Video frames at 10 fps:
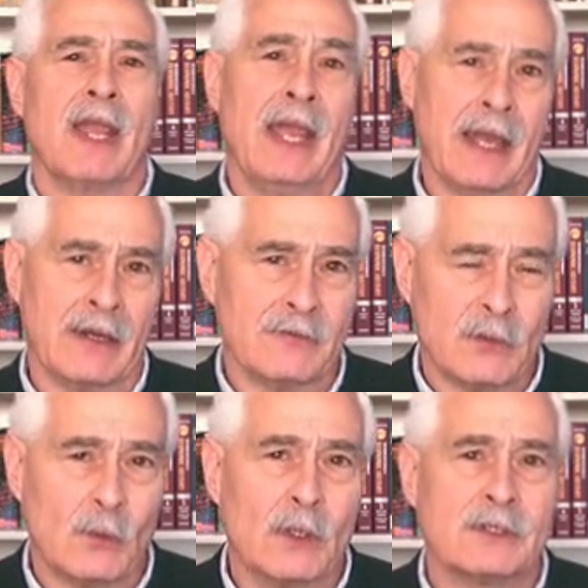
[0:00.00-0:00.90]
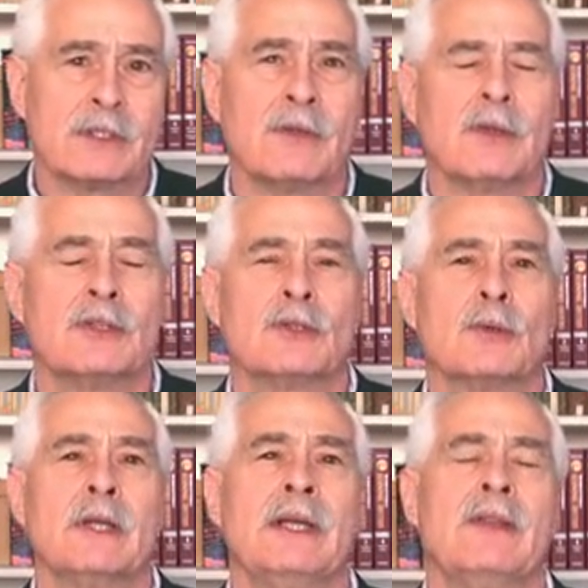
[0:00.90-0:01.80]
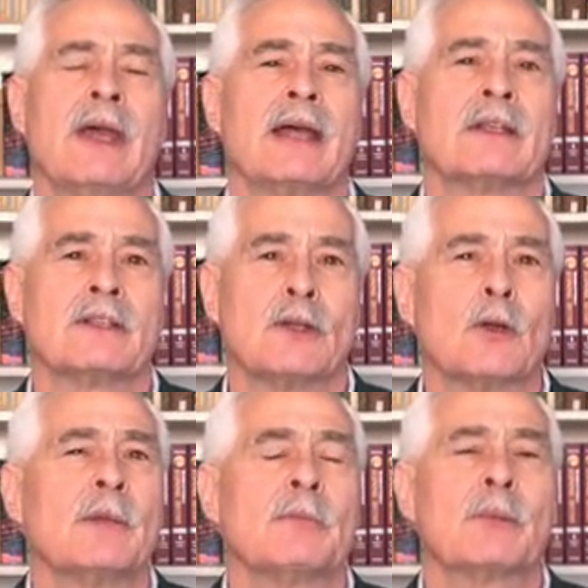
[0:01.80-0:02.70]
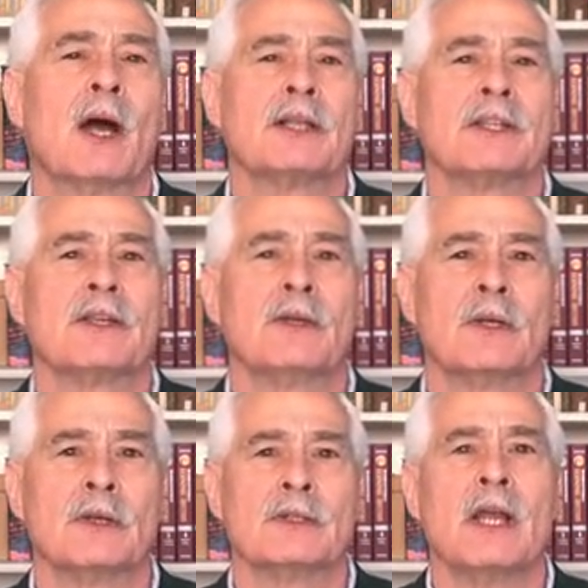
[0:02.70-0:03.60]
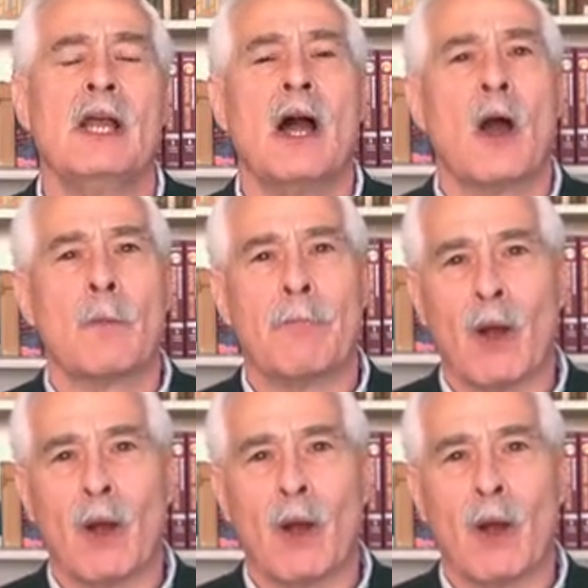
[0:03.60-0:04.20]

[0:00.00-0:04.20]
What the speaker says: And of course, to the degree that German prosecutors are